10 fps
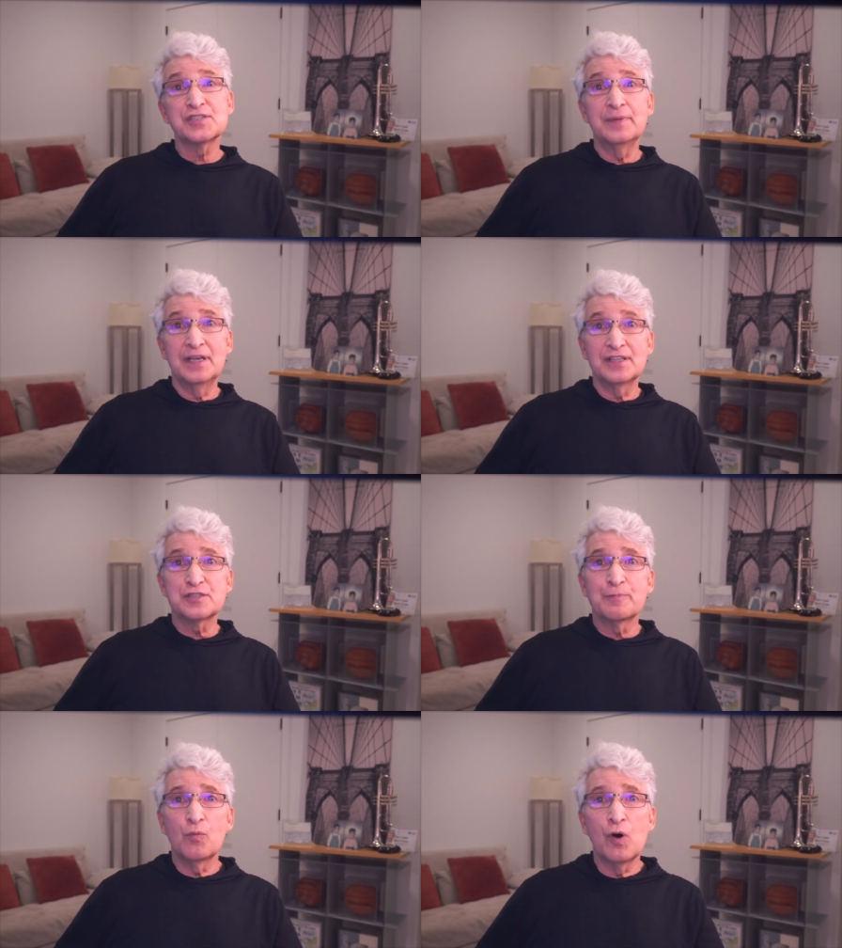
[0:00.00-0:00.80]
hints
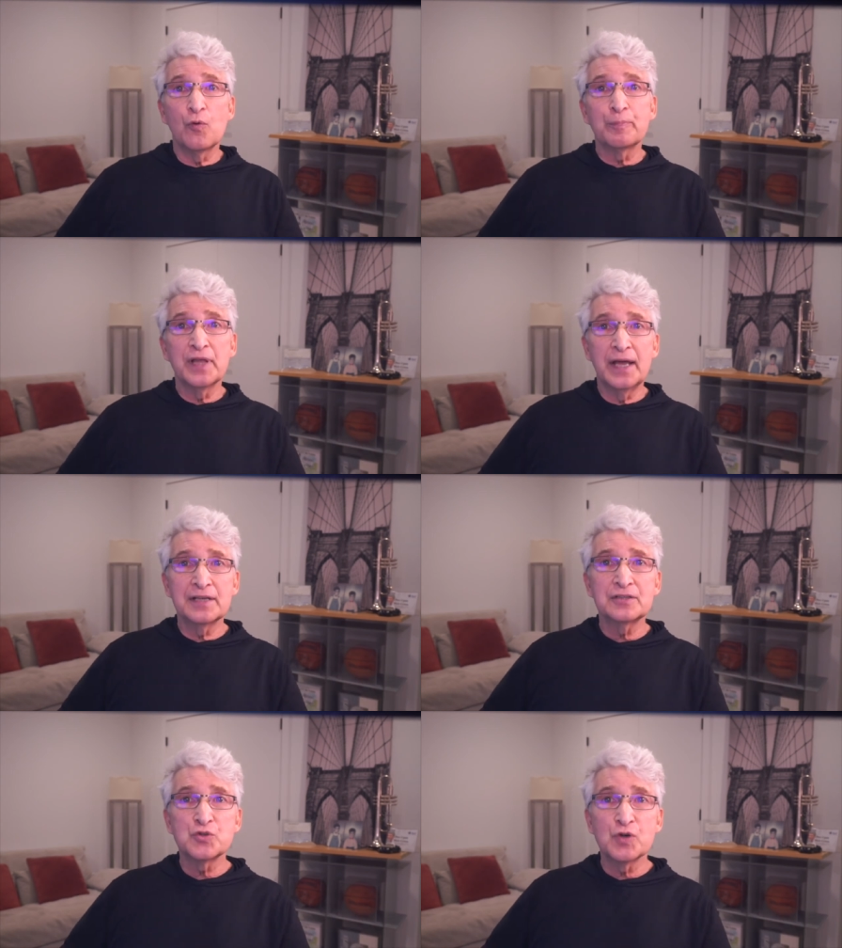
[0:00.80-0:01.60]
about what we're planning
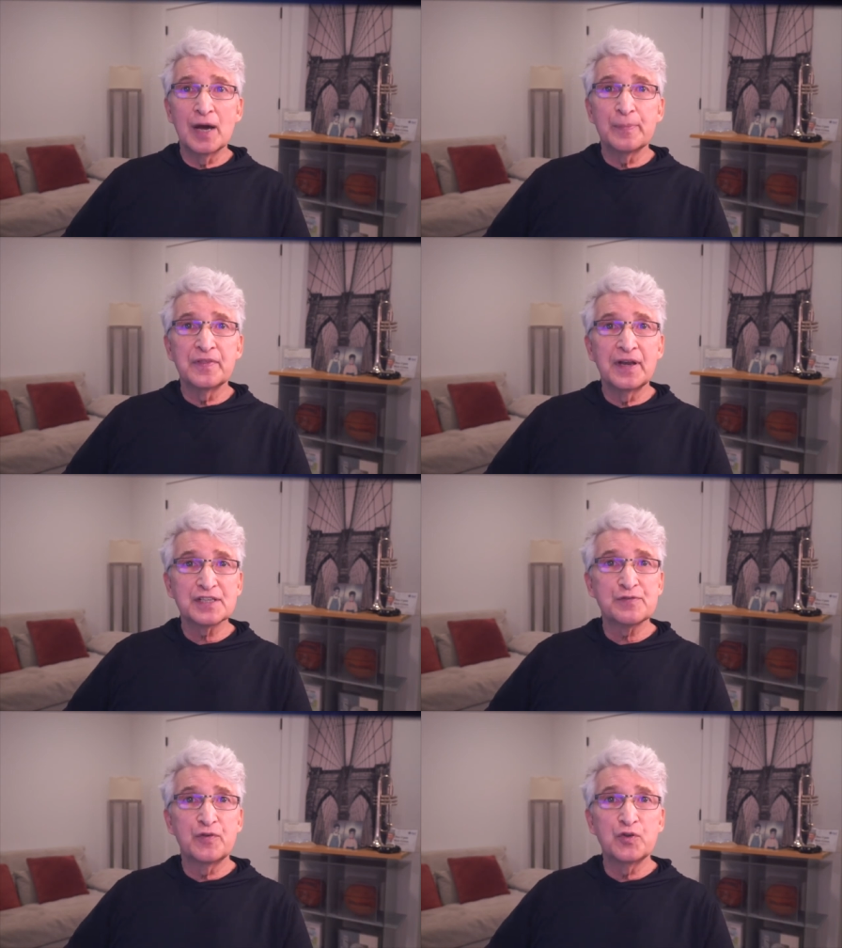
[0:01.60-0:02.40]
to drop in the next
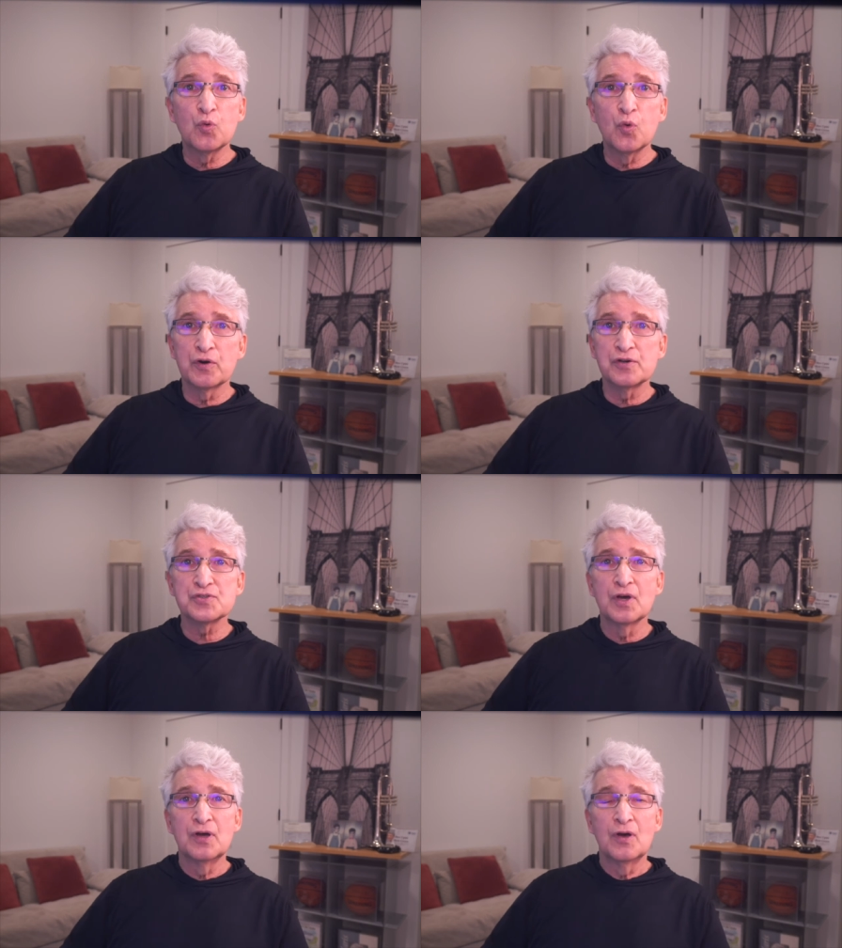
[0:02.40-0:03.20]
few quarters.
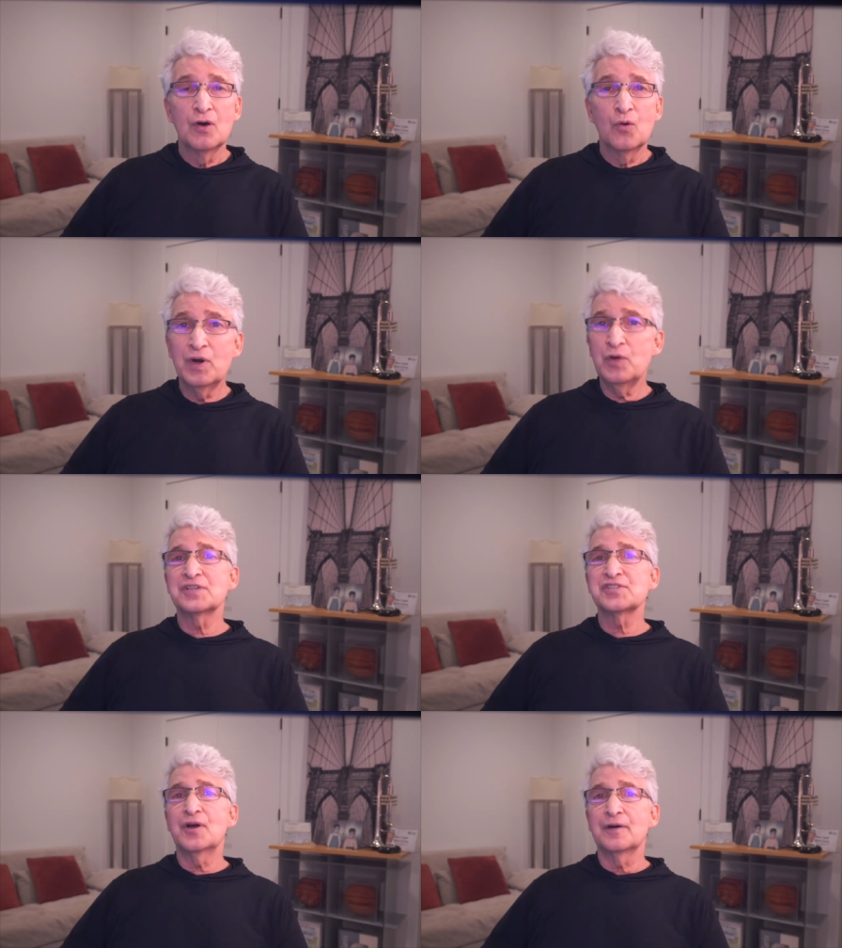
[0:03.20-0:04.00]
Where do you want to
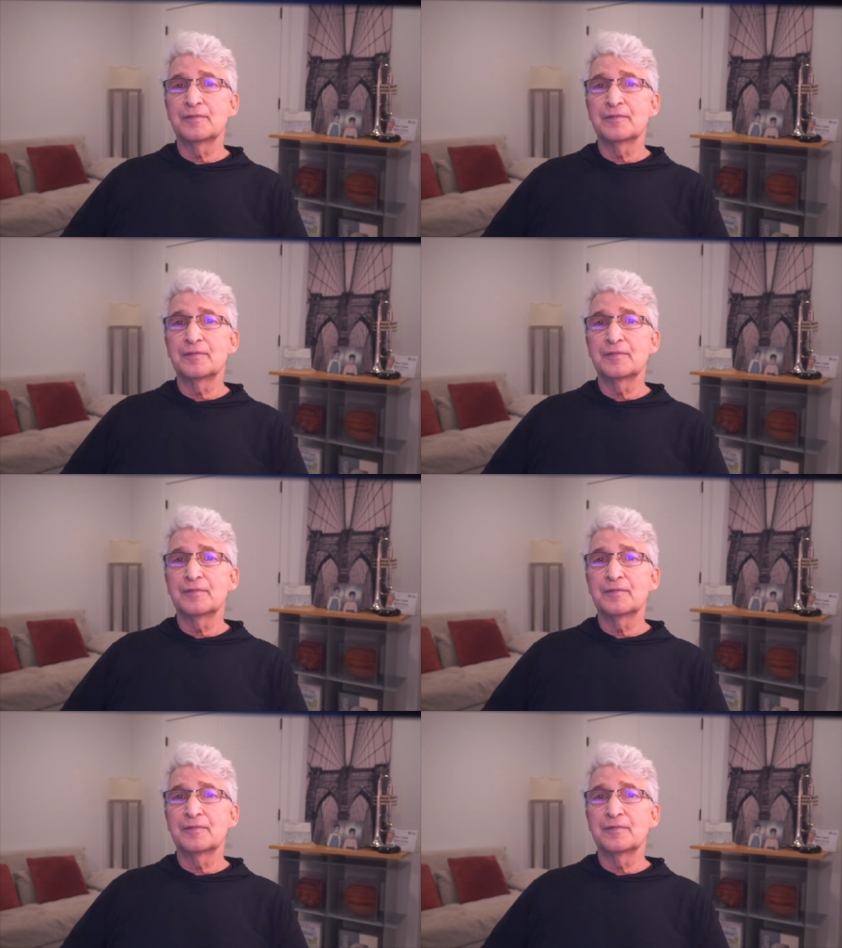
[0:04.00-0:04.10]
start?